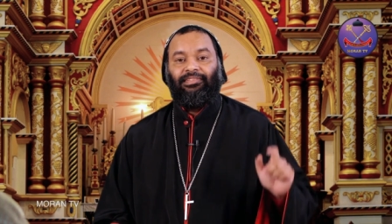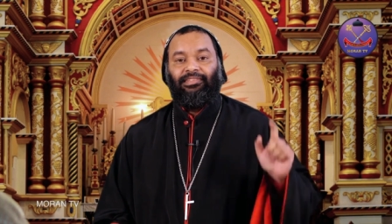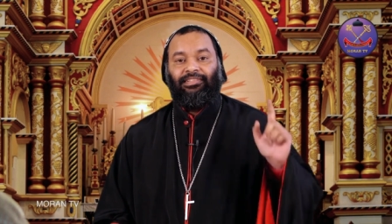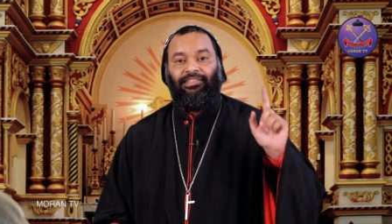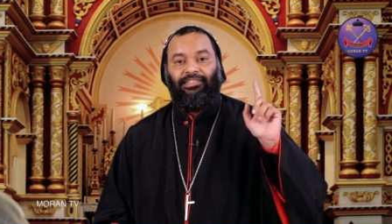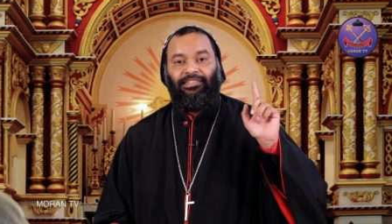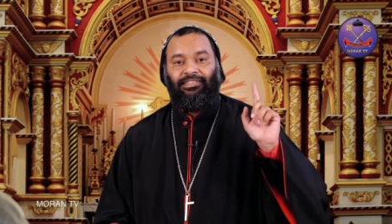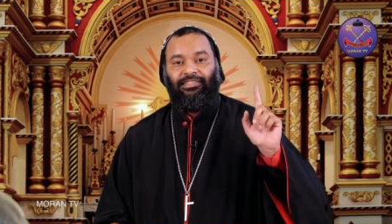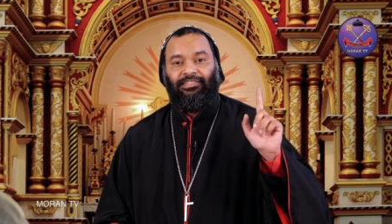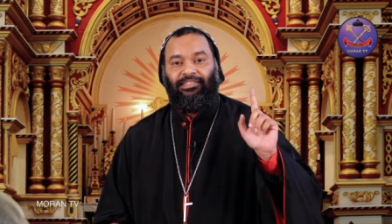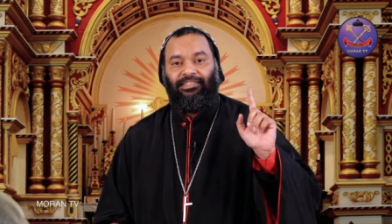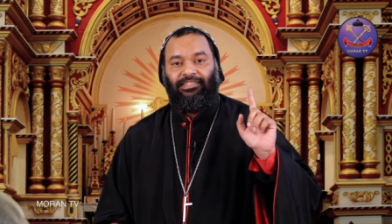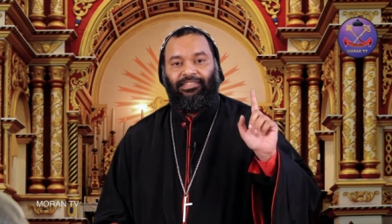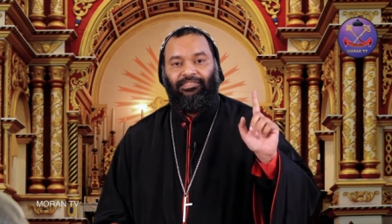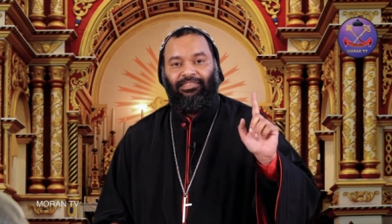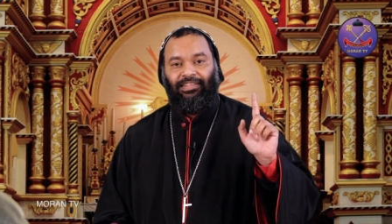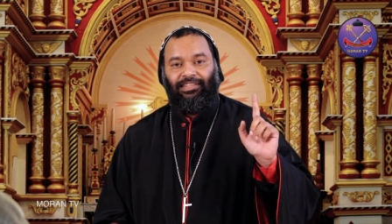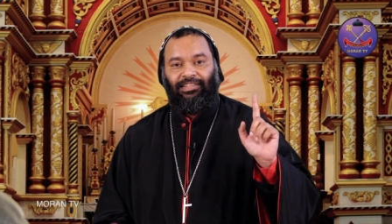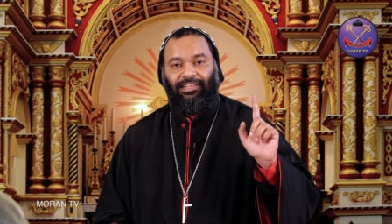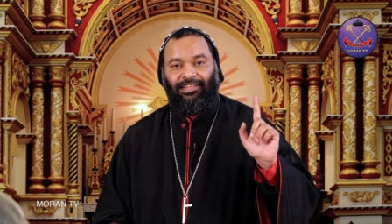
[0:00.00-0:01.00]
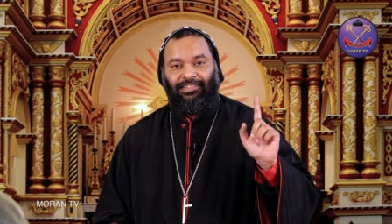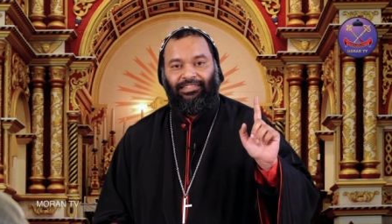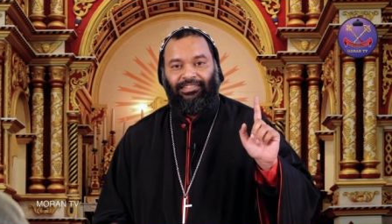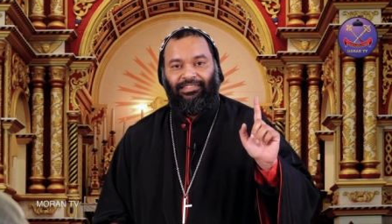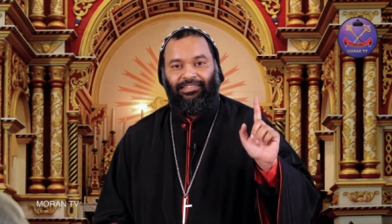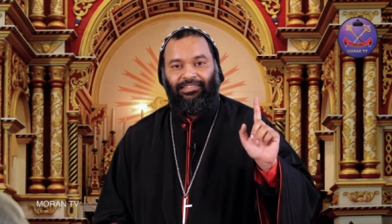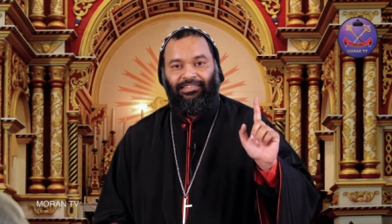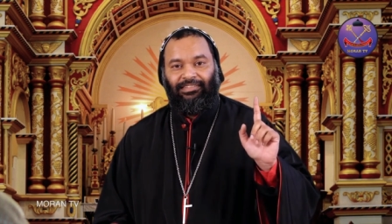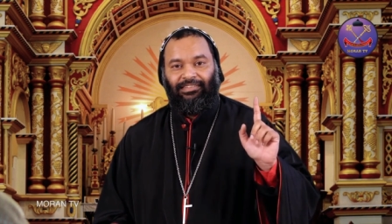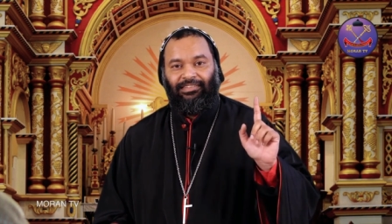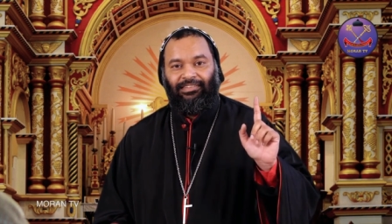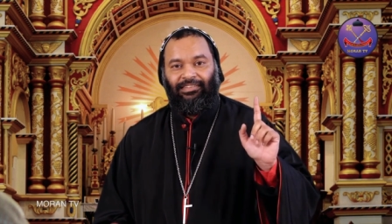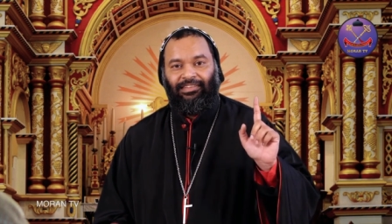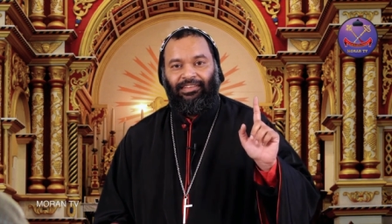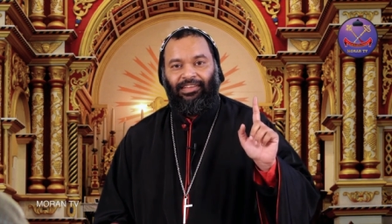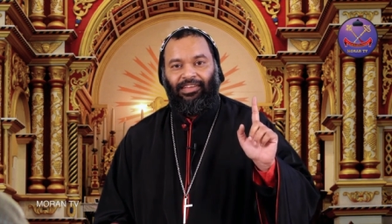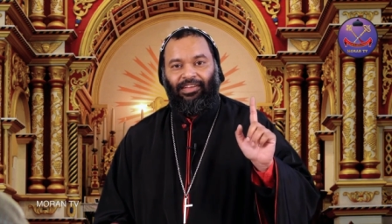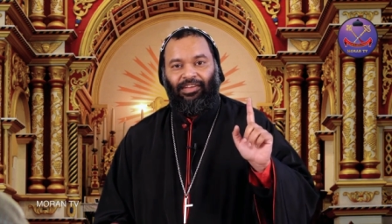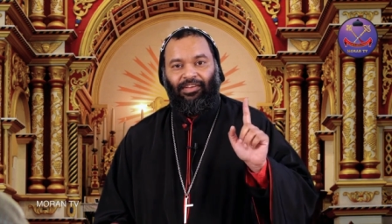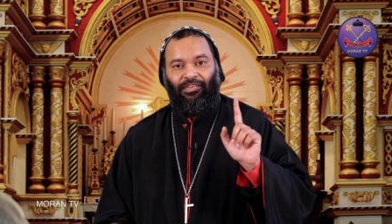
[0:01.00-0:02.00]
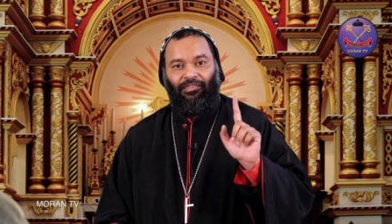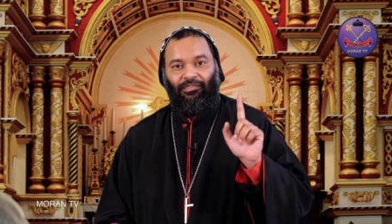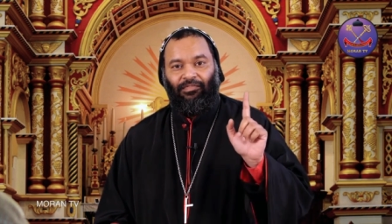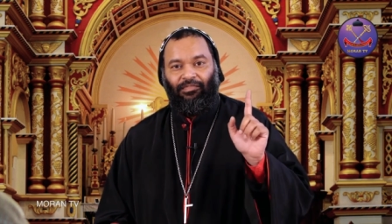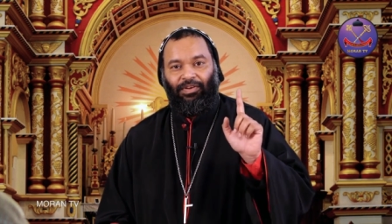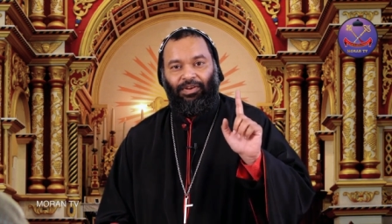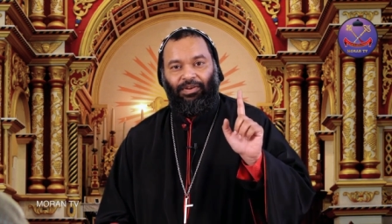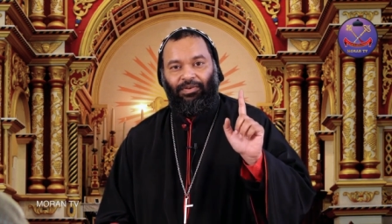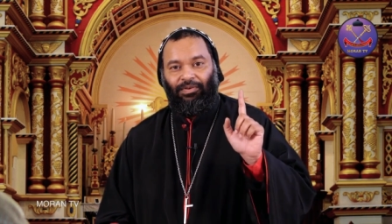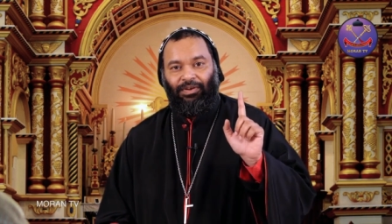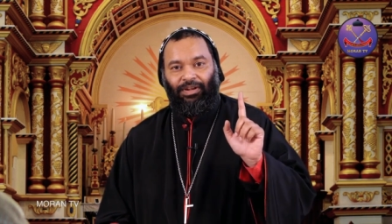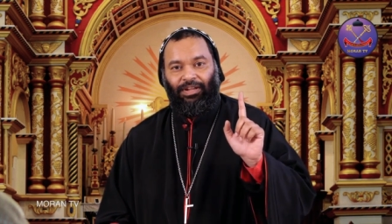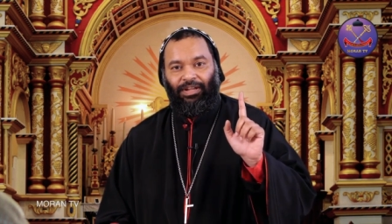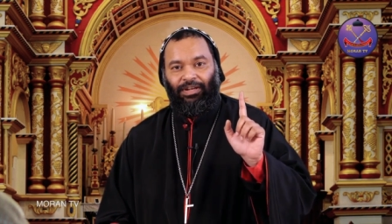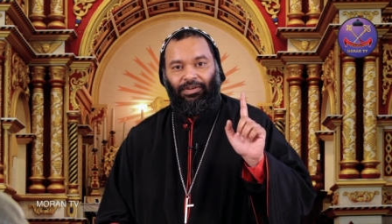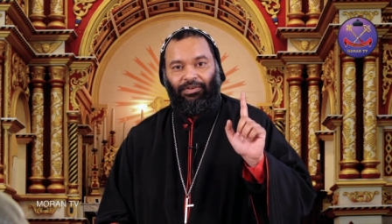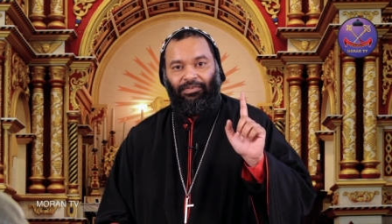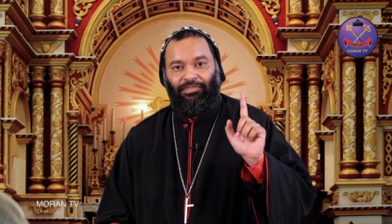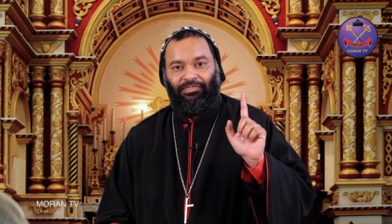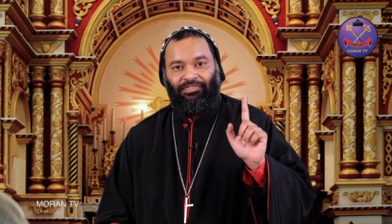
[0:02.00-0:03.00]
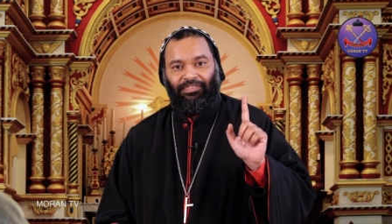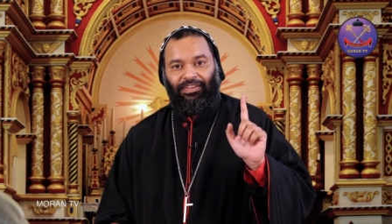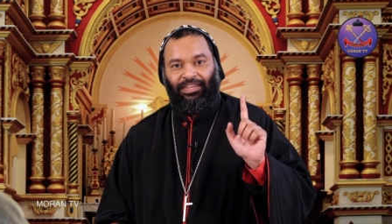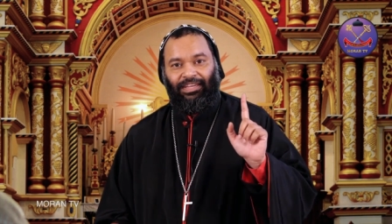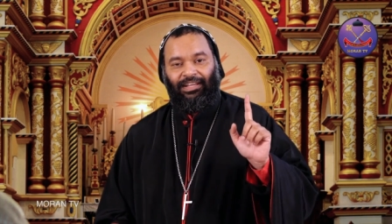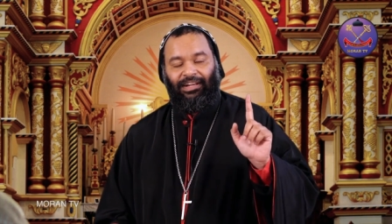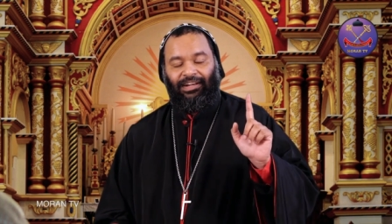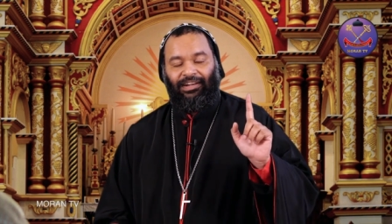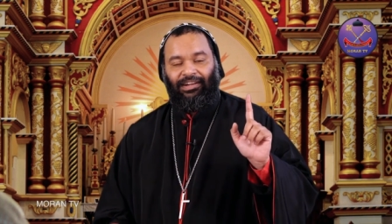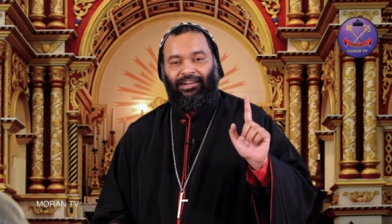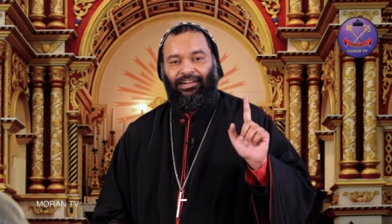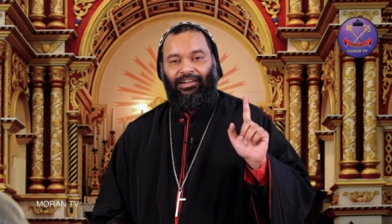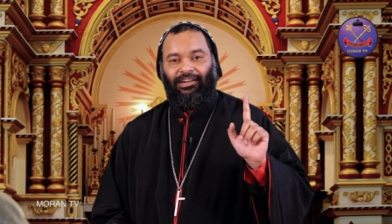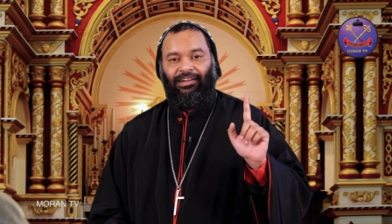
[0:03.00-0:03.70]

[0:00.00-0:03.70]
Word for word: Jesus is with us. We don't need to fear